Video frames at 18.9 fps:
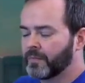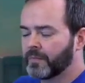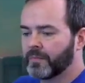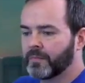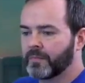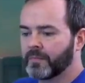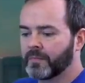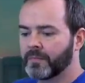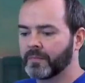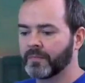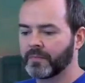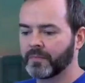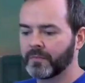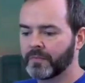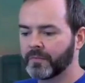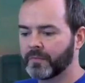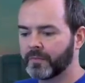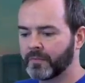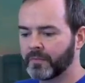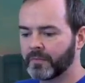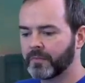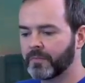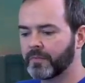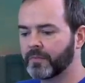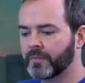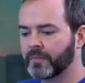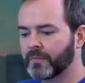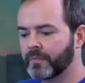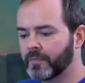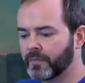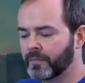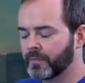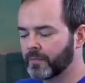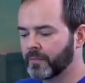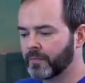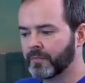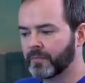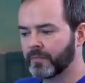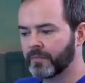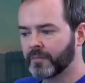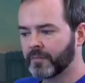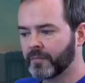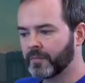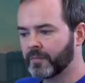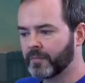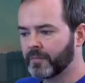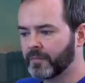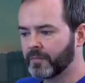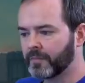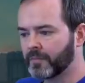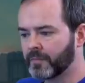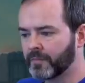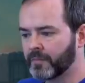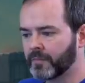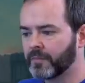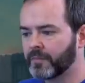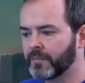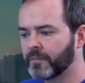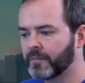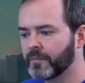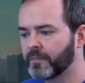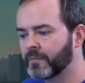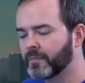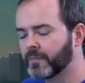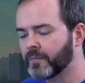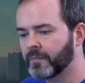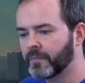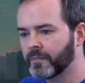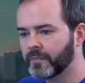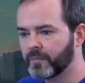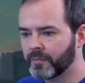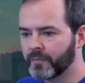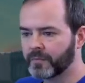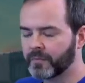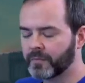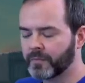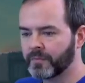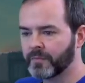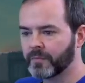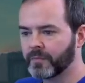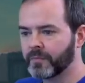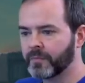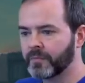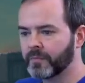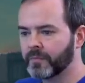(silent)